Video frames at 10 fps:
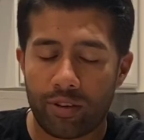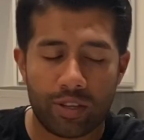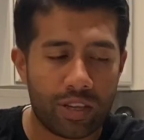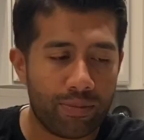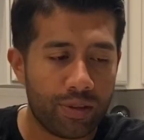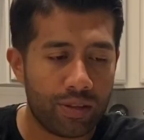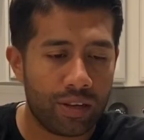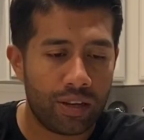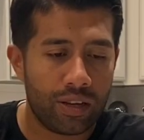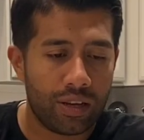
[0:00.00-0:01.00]
assembled,
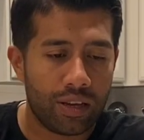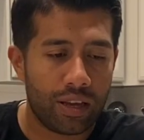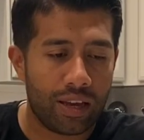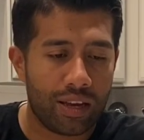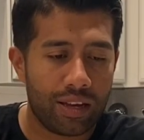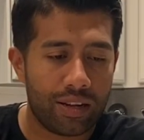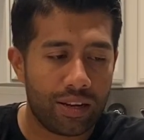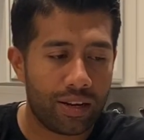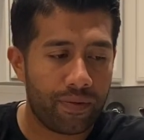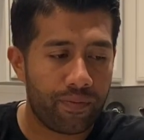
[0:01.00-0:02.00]
and
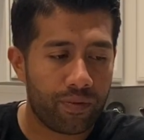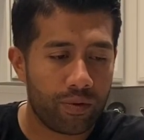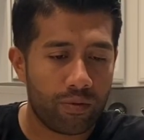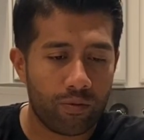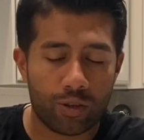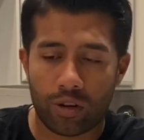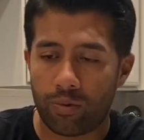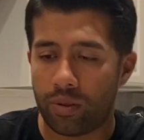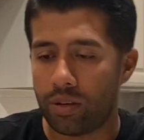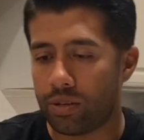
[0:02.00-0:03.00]
we'll start
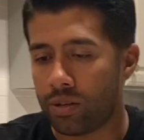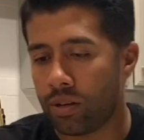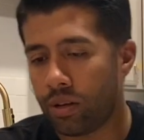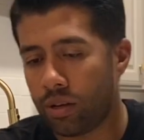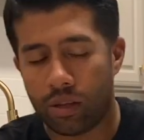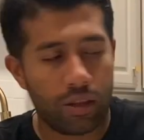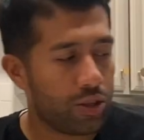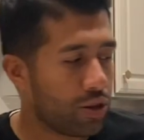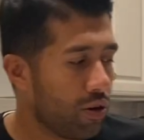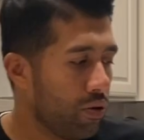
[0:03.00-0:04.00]
with this.
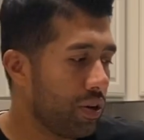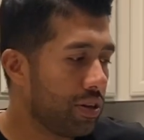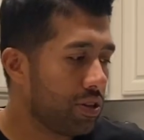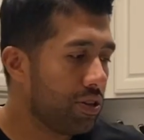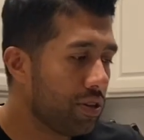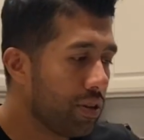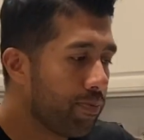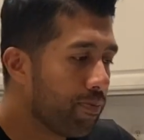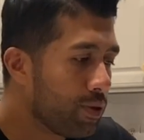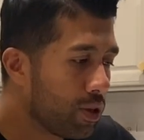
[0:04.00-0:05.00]
Let's go into the
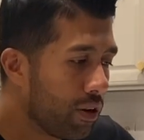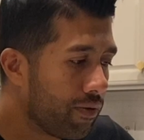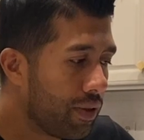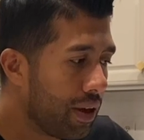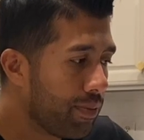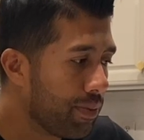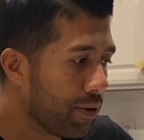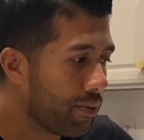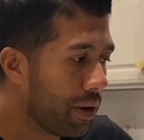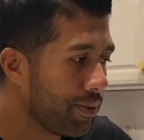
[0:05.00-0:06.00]
stuff that
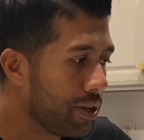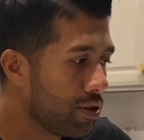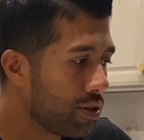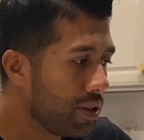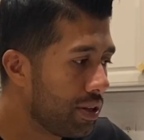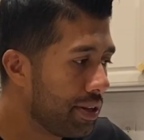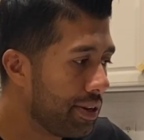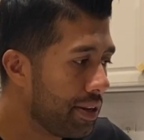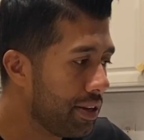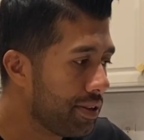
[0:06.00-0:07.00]
people are probably interested
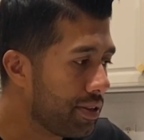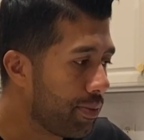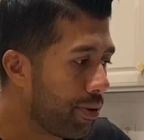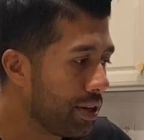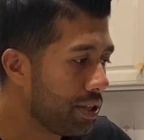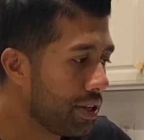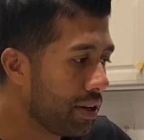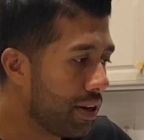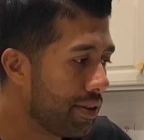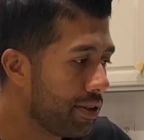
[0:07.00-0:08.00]
in, is the pricing
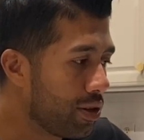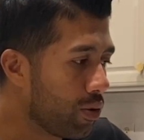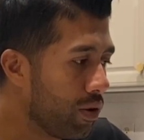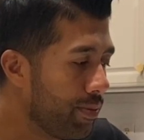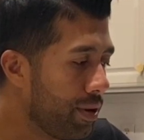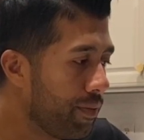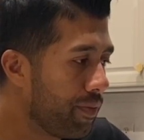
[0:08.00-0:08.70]
on this equipment.